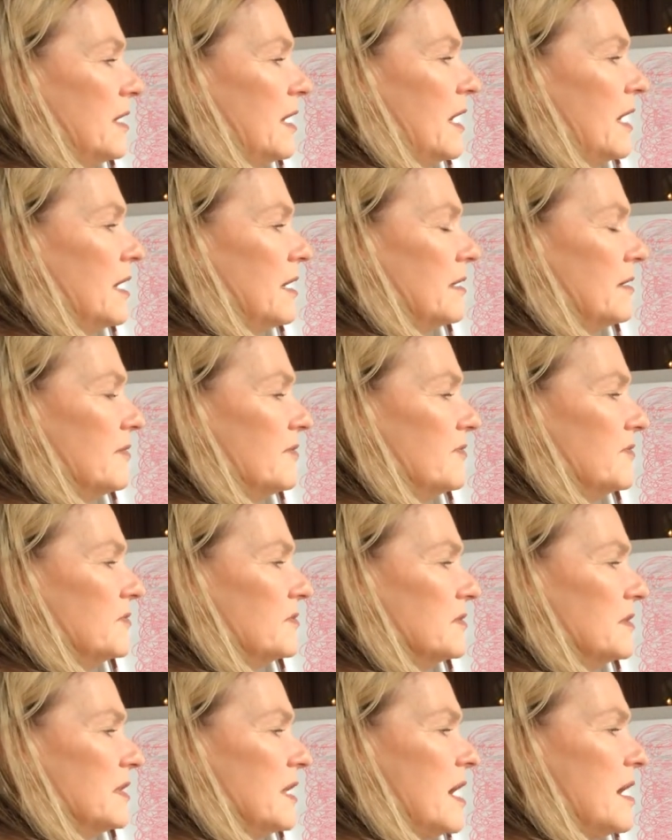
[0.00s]
of
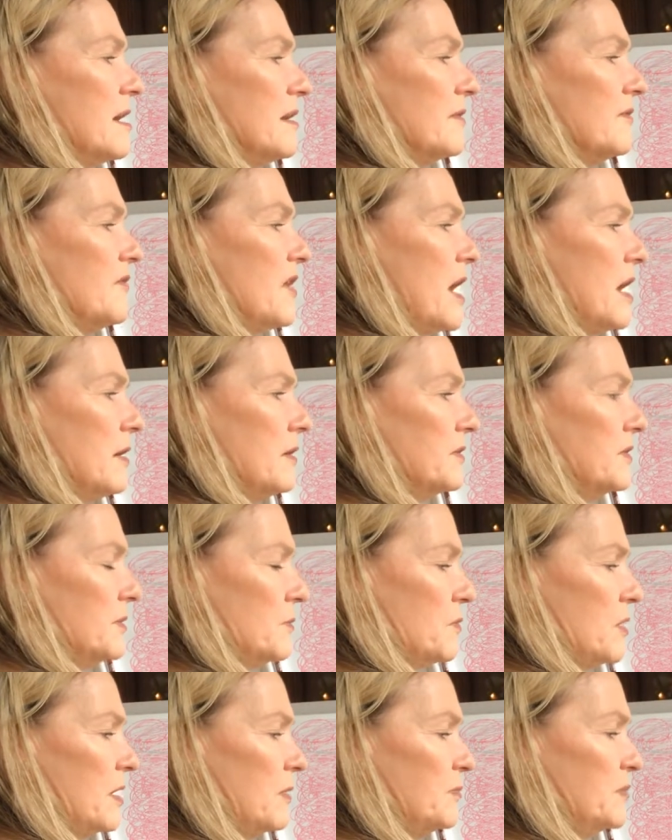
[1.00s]
love, health and
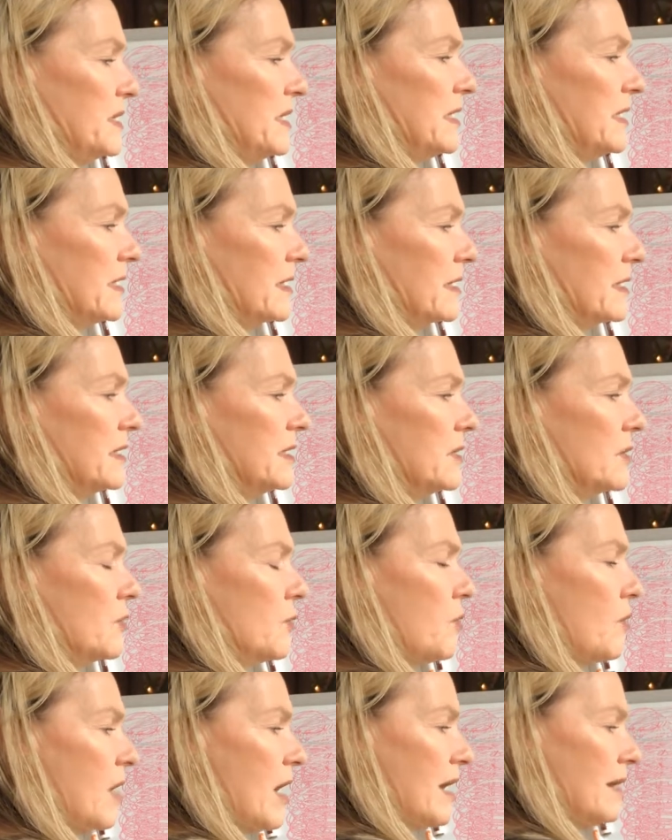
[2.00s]
well-being,
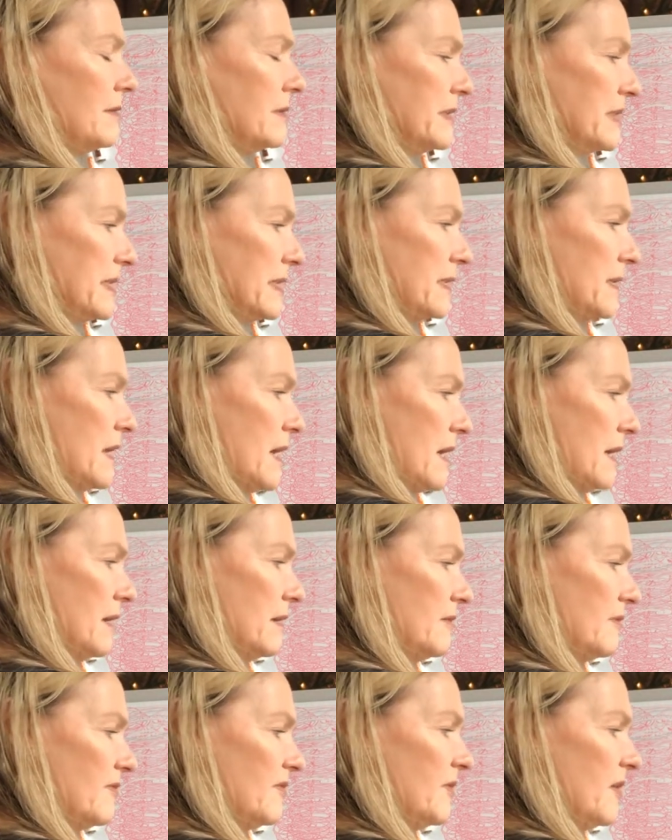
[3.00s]
equality
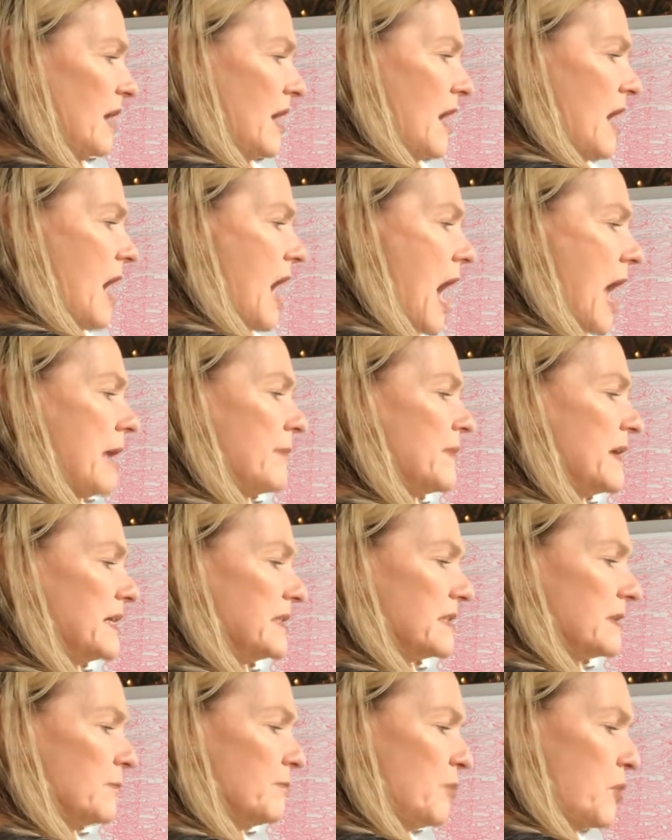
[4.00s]
of I'm
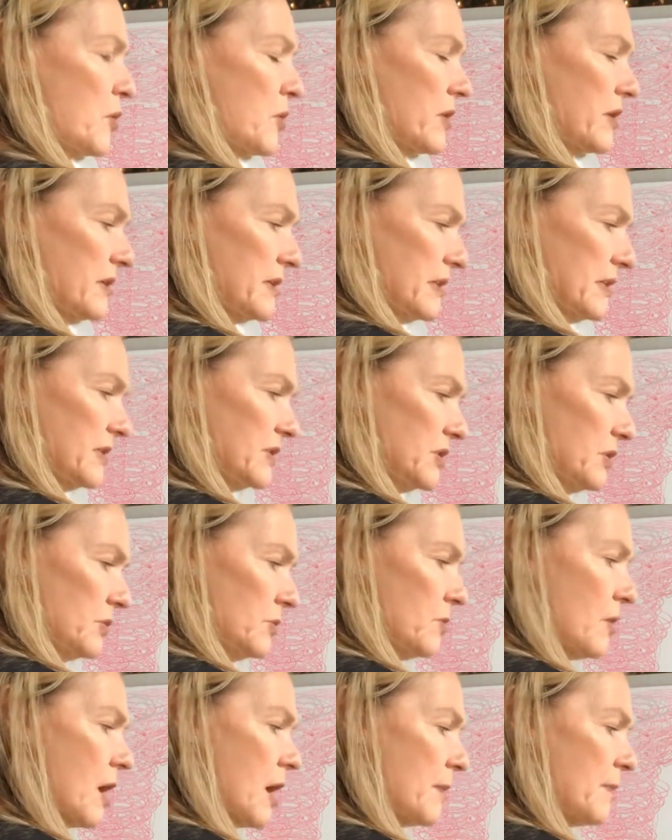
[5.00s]
as important as
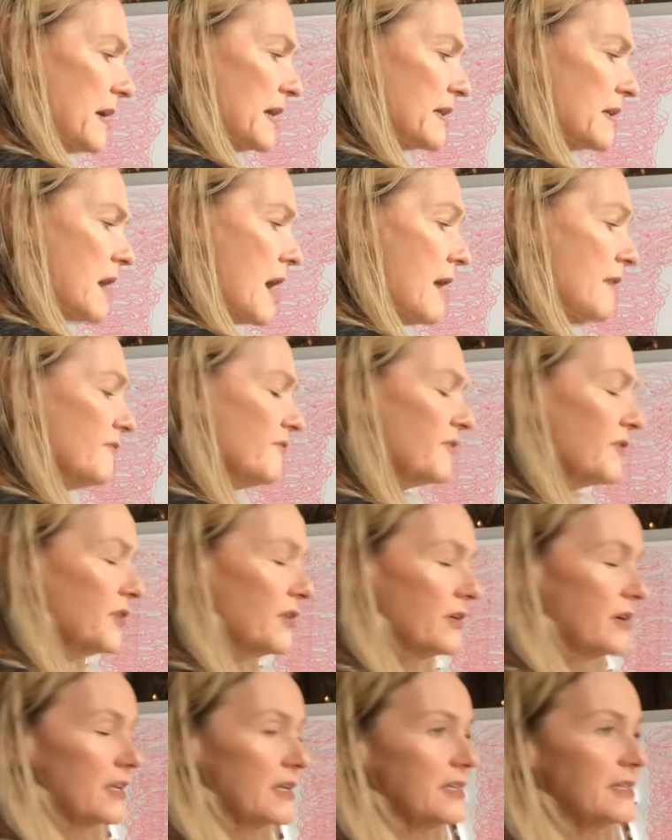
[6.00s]
you are, my
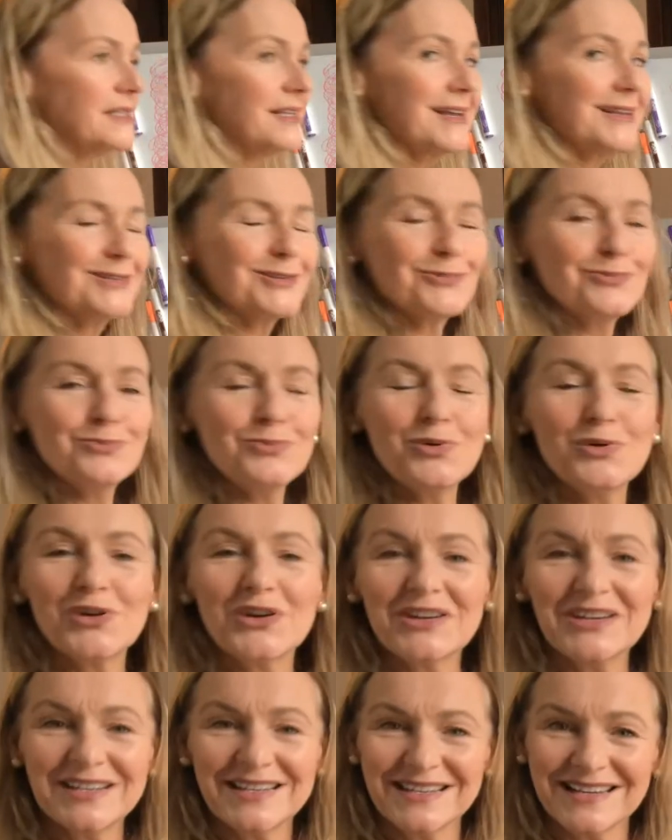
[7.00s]
comfort is as
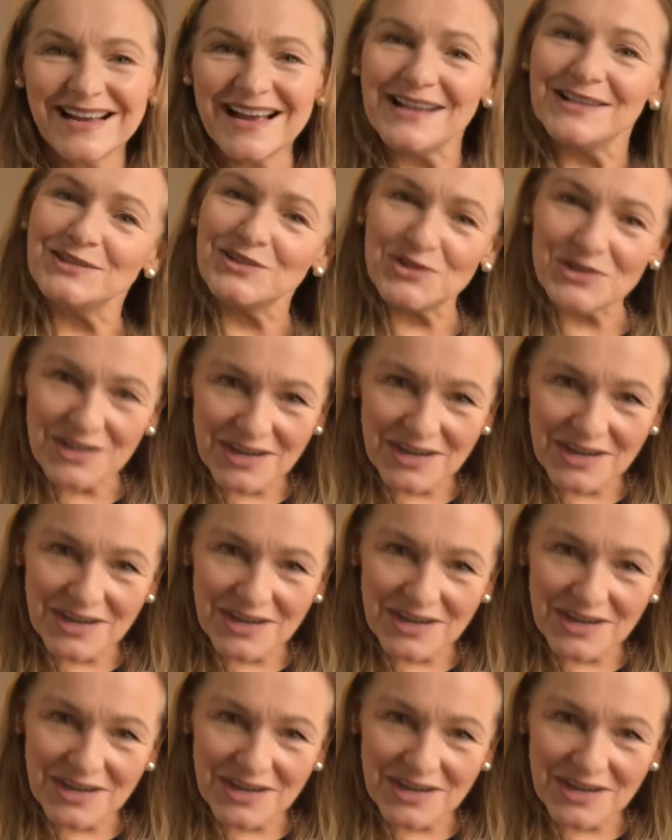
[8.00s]
important as your